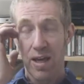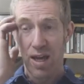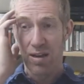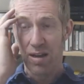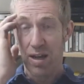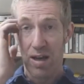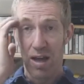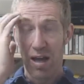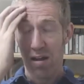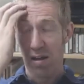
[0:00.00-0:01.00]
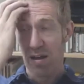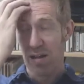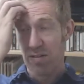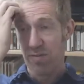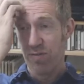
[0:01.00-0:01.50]
And
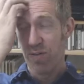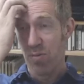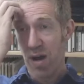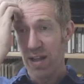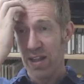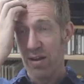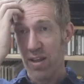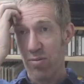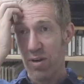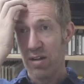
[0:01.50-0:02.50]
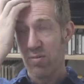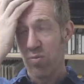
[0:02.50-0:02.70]
for a while there were